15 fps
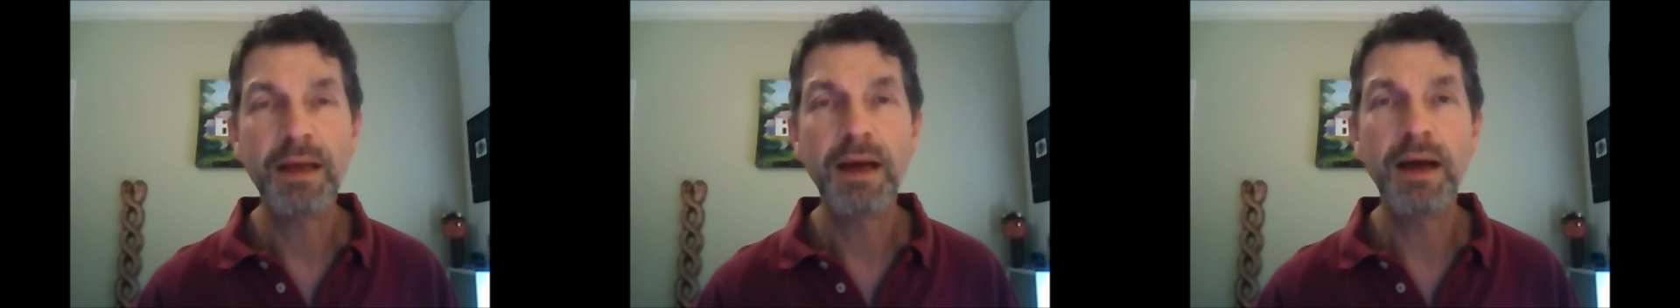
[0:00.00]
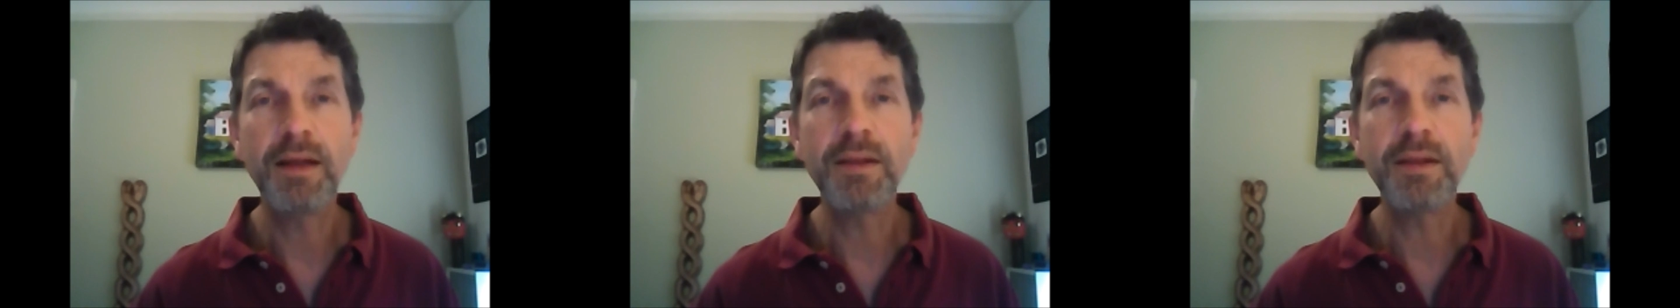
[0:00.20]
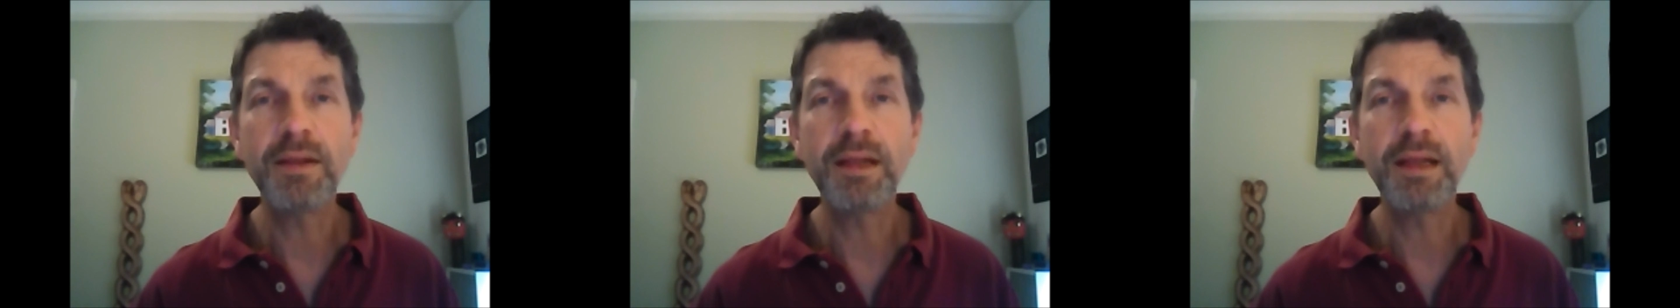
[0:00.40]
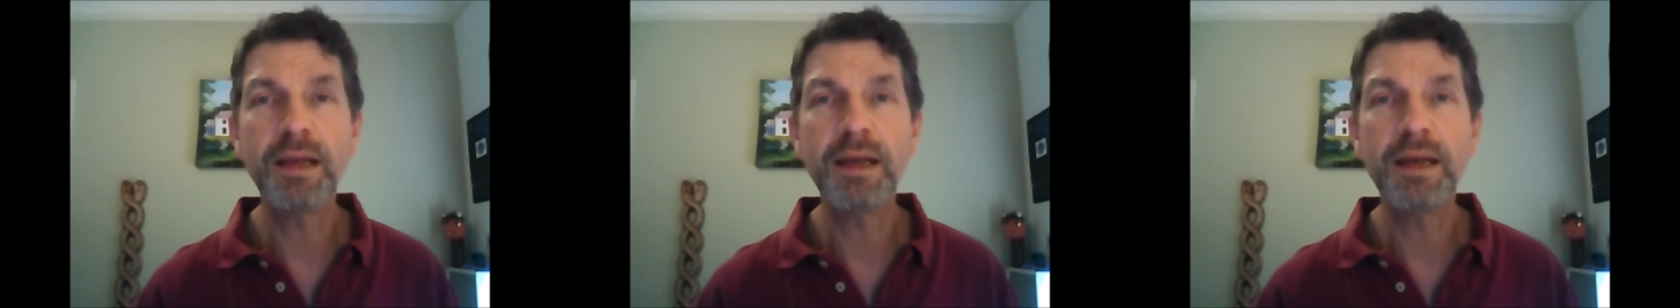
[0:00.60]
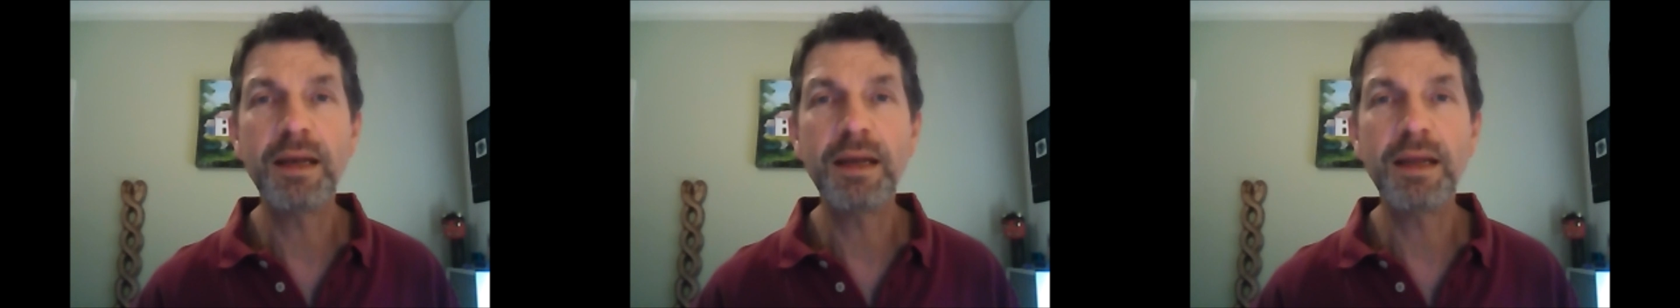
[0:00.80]
other
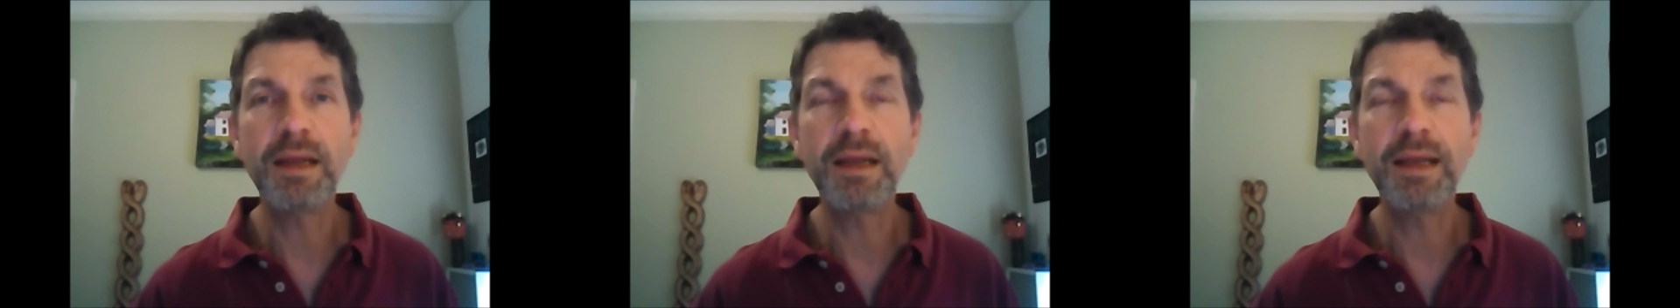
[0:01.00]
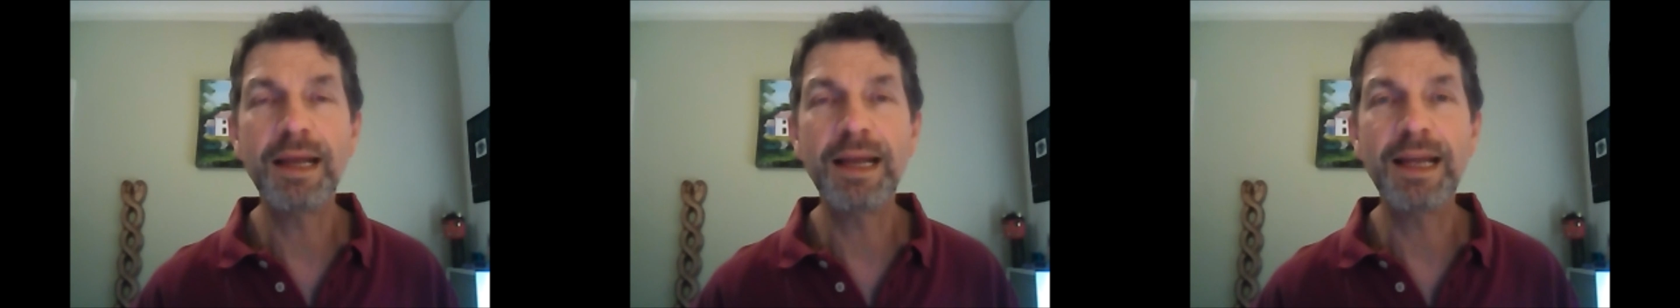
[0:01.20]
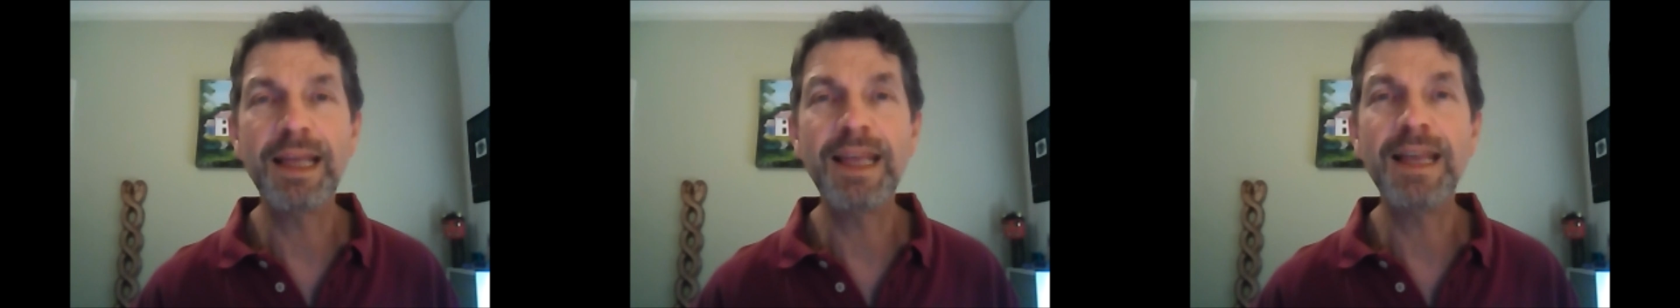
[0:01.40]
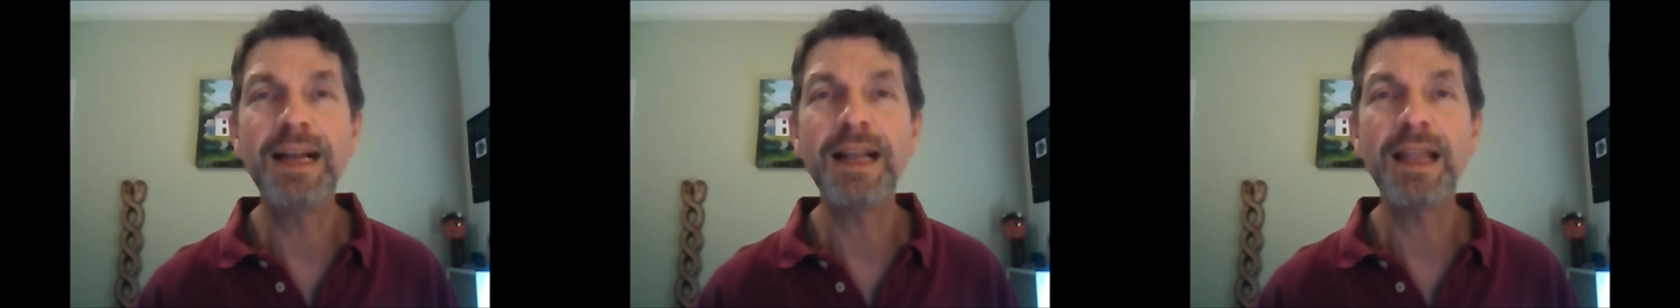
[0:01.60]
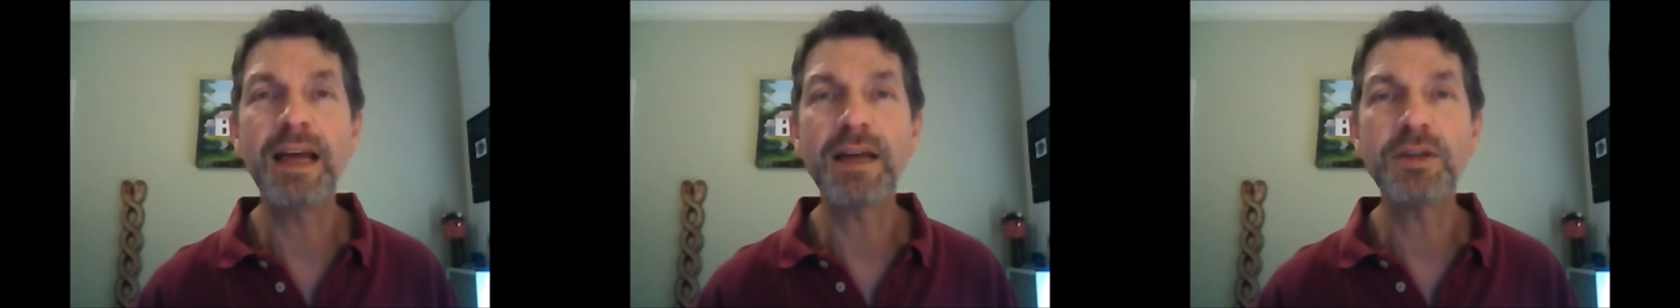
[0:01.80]
than uh,
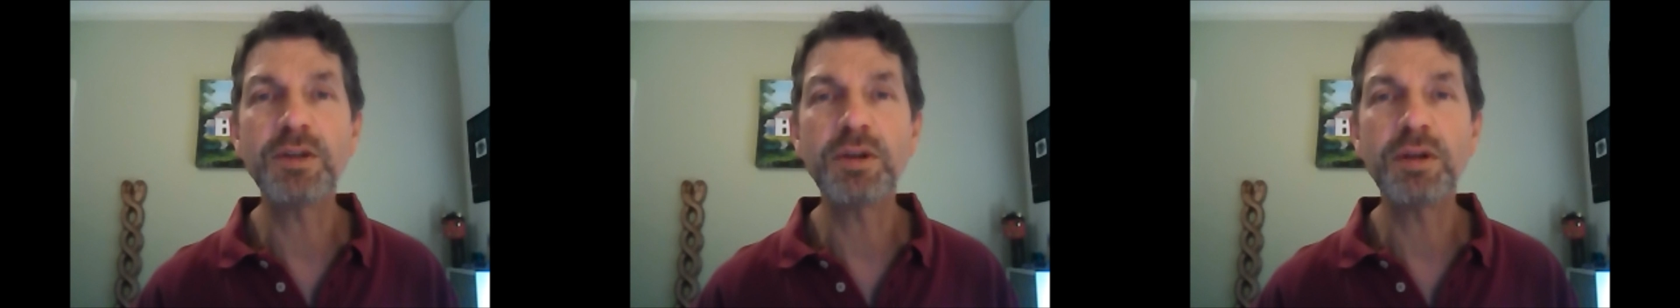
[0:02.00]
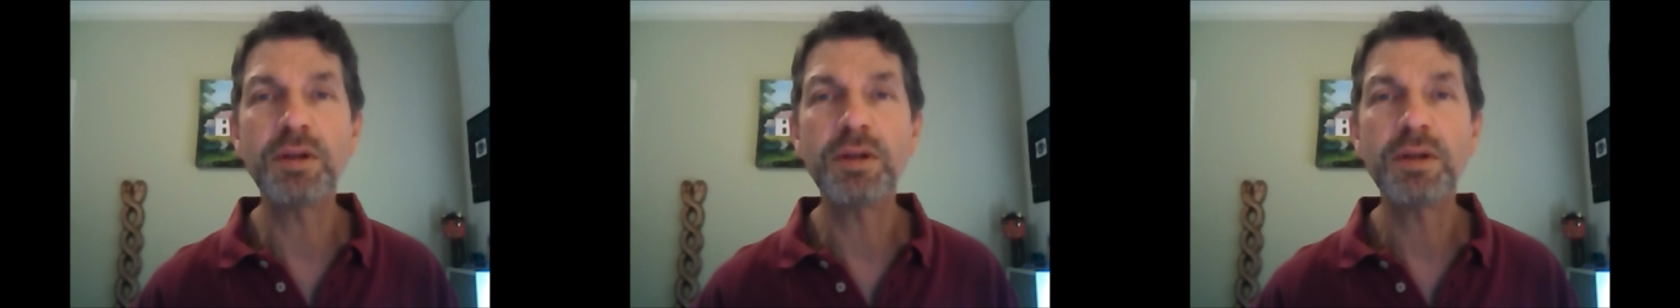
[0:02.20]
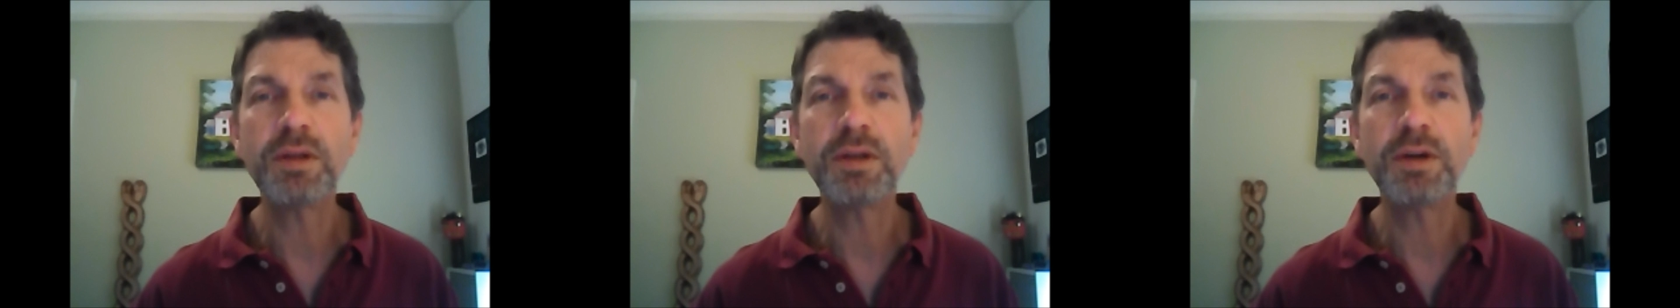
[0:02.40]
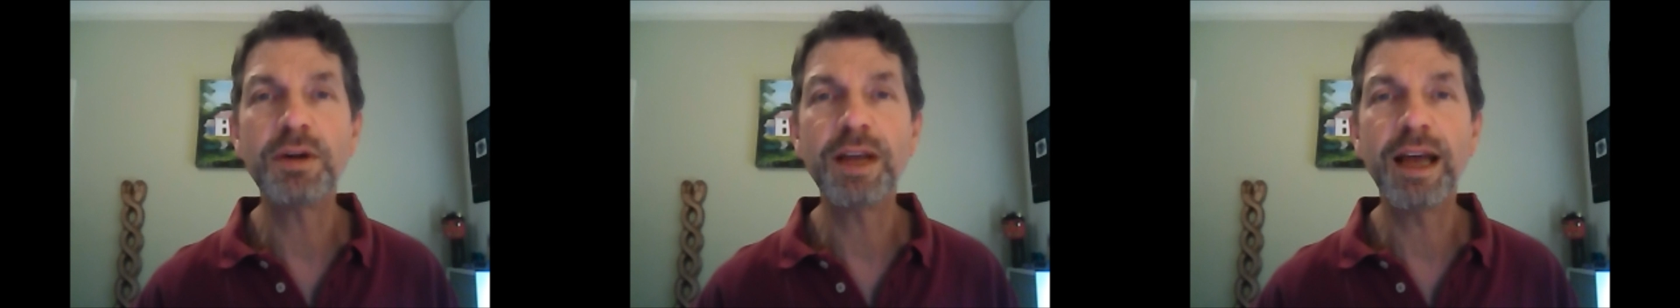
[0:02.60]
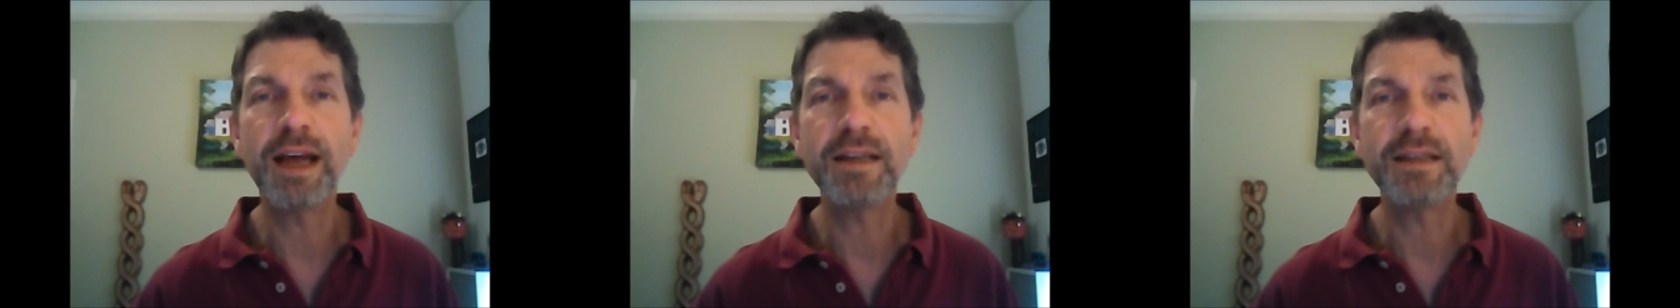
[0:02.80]
intellectual
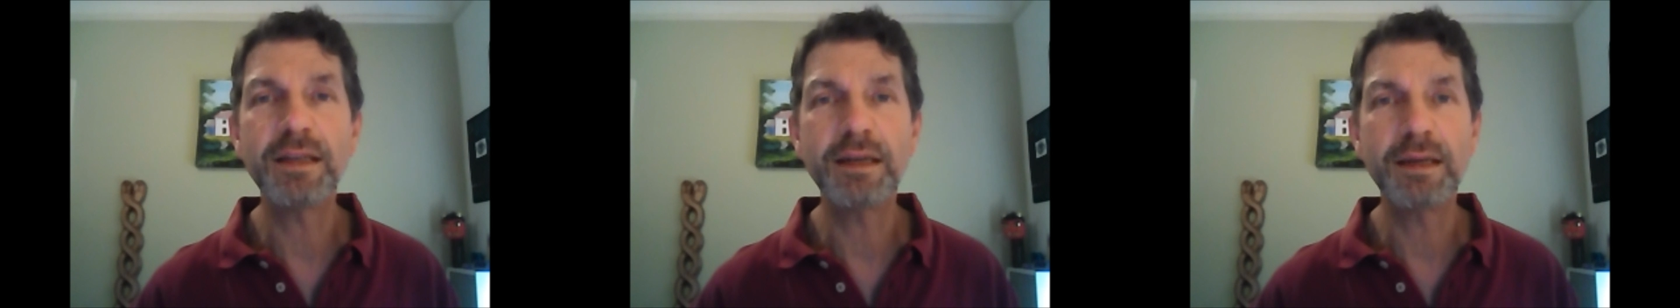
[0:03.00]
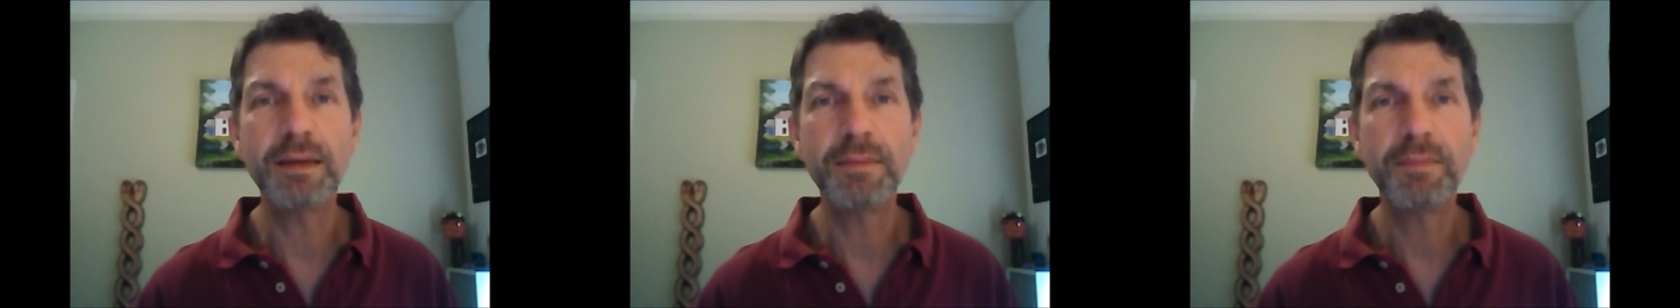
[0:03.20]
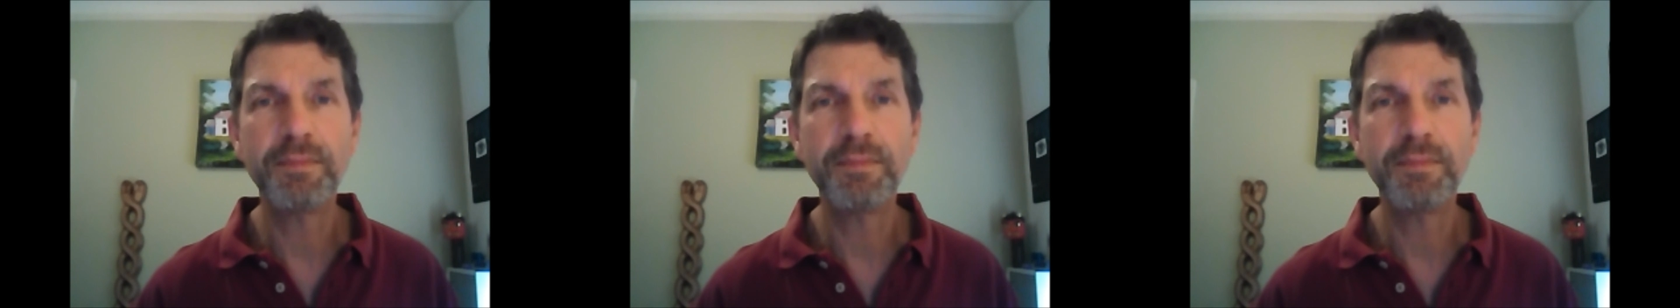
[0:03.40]
curiosity.